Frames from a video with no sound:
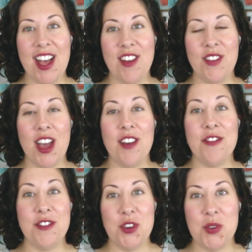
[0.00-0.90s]
have
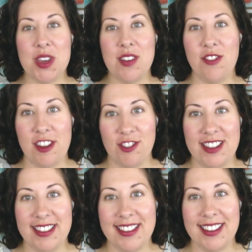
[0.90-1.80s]
a few
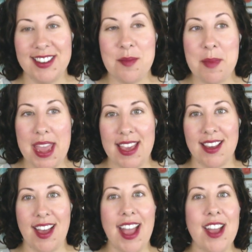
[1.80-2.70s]
confessions to make.